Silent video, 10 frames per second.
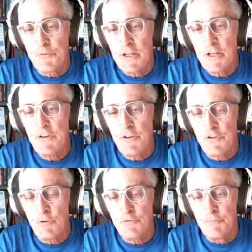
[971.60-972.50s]
easy
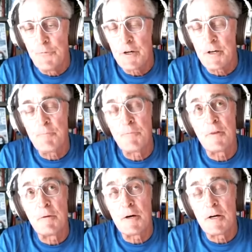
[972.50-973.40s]
zone, um,
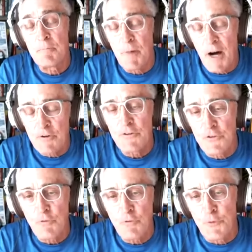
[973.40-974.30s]
uh, moderate
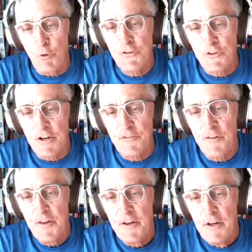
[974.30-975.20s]
zone four stuff
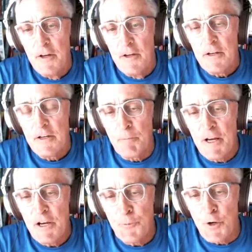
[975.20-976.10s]
in the
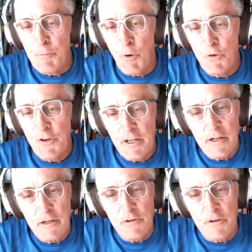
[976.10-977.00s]
base period. But once I get
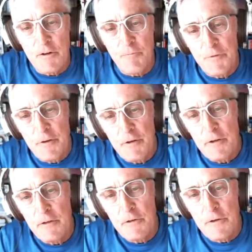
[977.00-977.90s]
into the
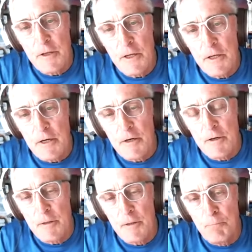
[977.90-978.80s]
into the uh,
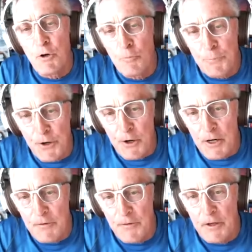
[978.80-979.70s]
the build
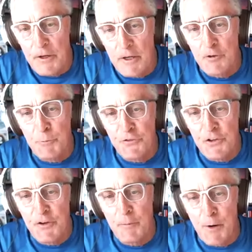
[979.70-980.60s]
period, the
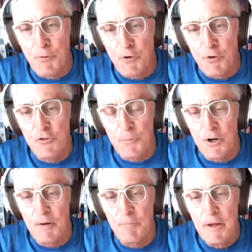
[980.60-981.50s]
specific preparation period,